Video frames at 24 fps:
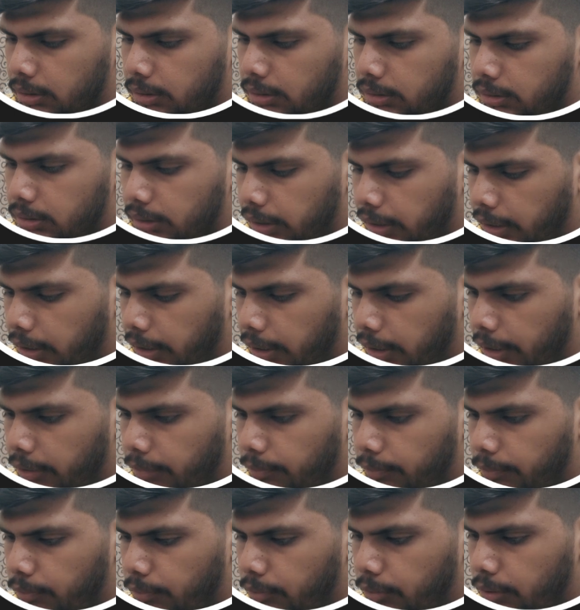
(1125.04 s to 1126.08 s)
second
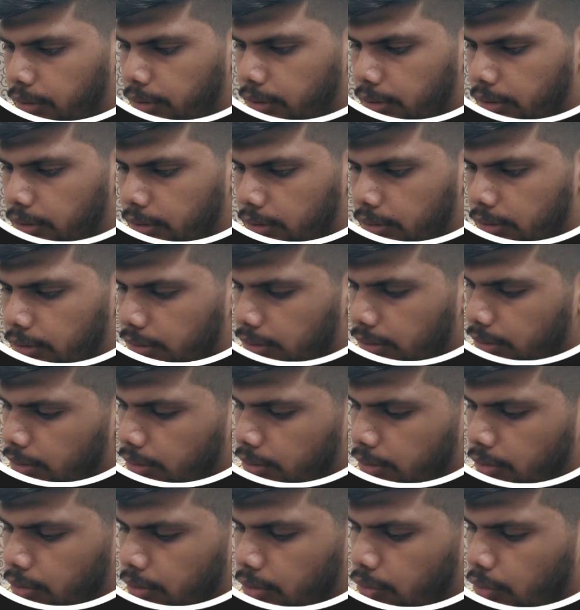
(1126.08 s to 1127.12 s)
input
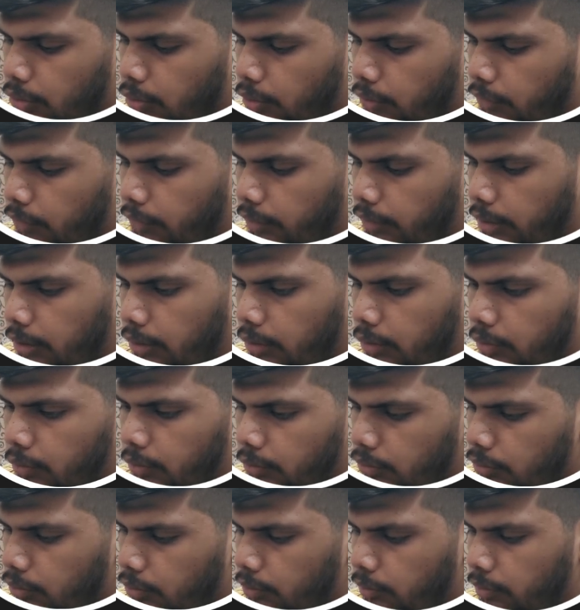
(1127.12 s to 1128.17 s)
dot value
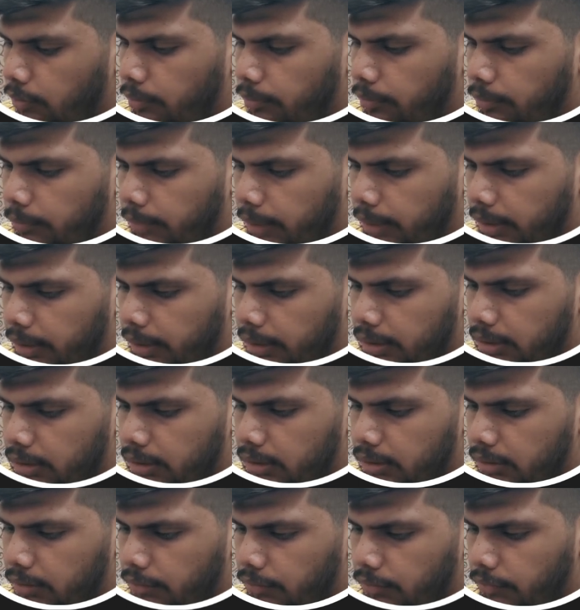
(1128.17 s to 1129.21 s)
minus
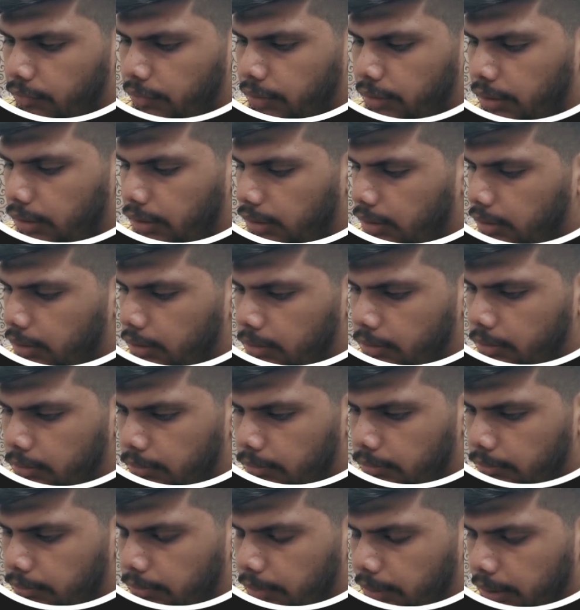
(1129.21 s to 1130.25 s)
1,
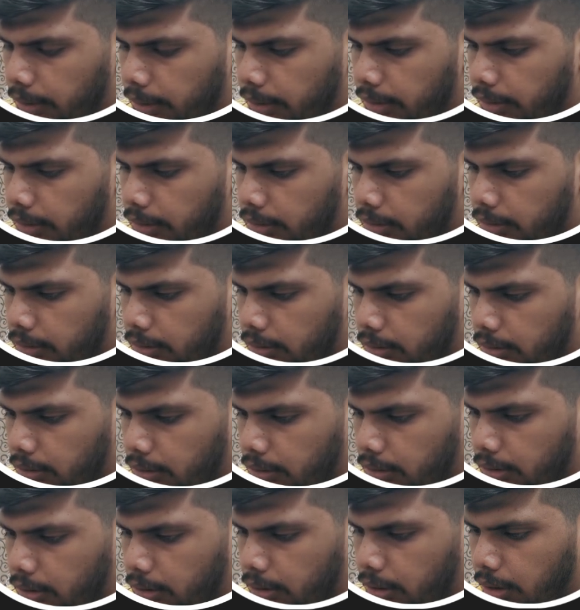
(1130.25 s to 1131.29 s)
but
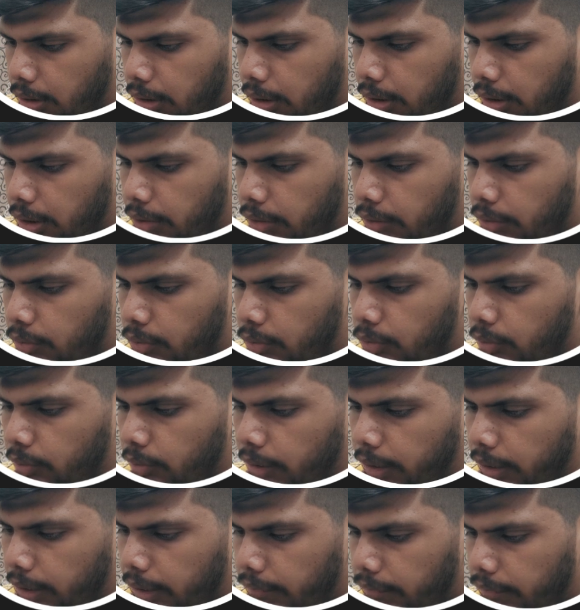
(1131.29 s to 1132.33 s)
I need to
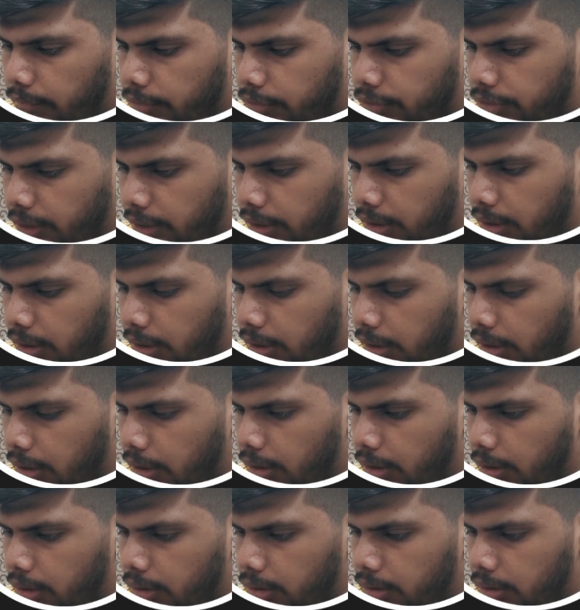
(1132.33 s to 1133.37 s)
add one check
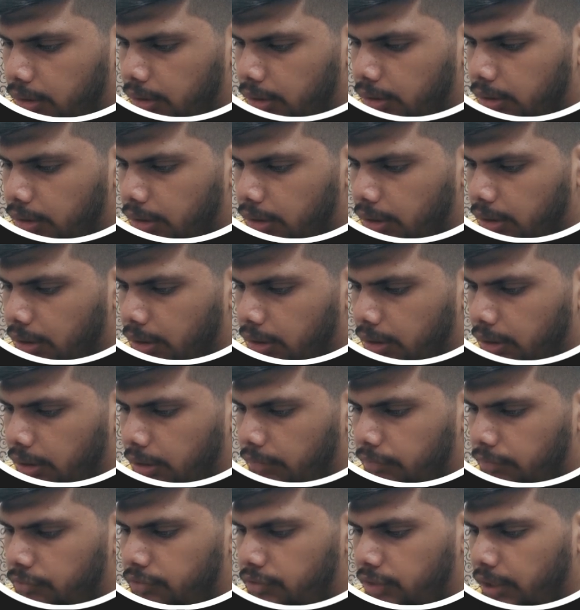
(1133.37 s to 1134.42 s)
here.
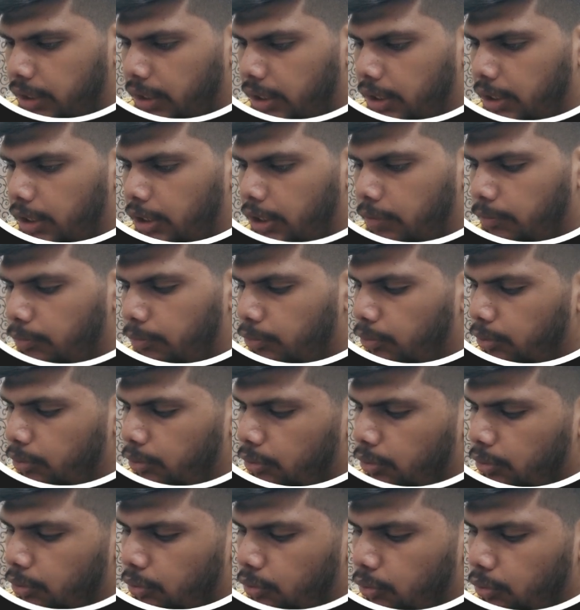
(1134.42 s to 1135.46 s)
If second
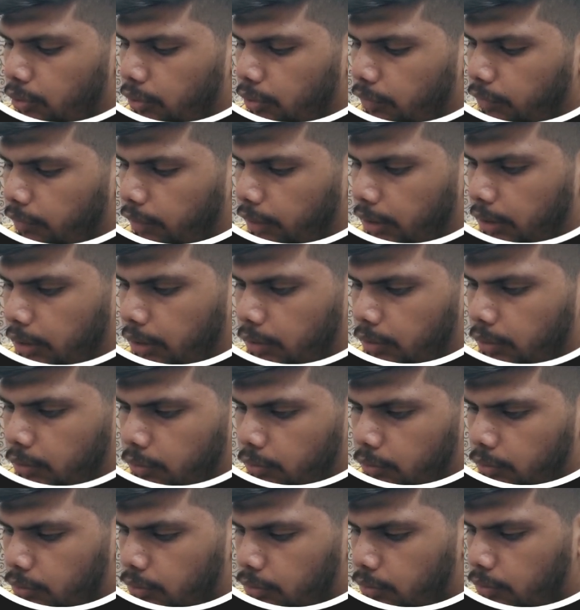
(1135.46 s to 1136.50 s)
input dot value
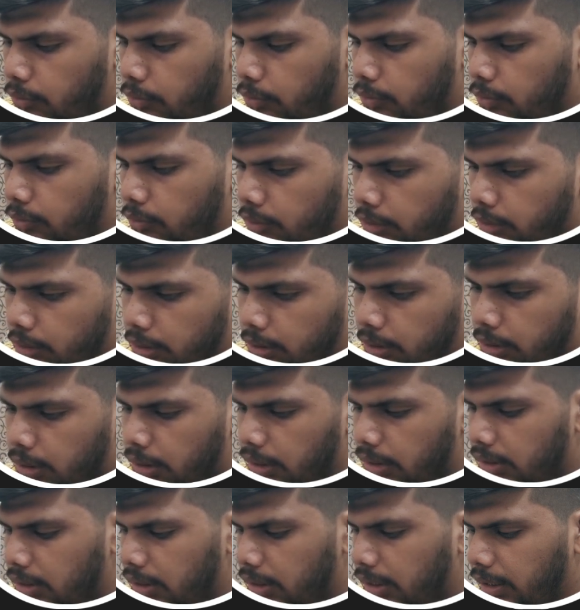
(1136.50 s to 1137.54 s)

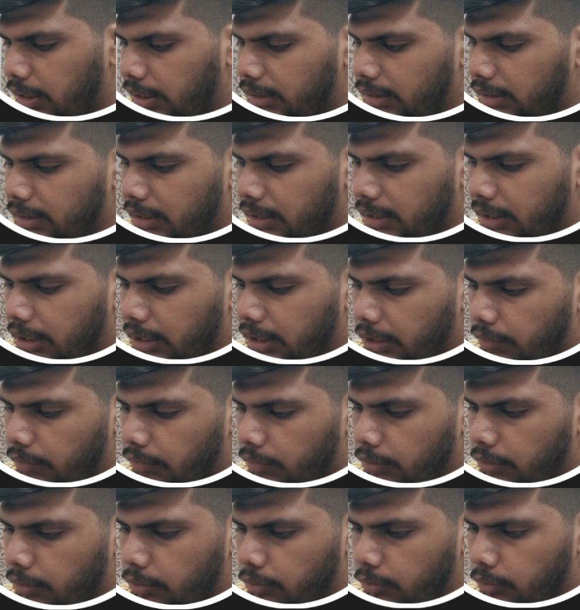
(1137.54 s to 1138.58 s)
is less than
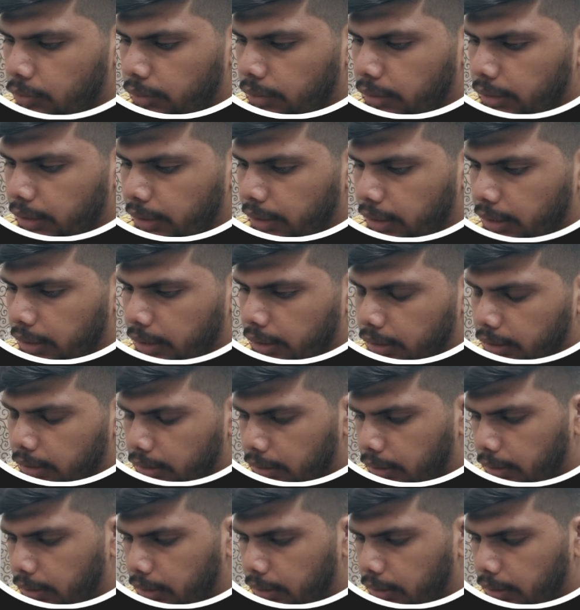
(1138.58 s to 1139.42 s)
equal to 10,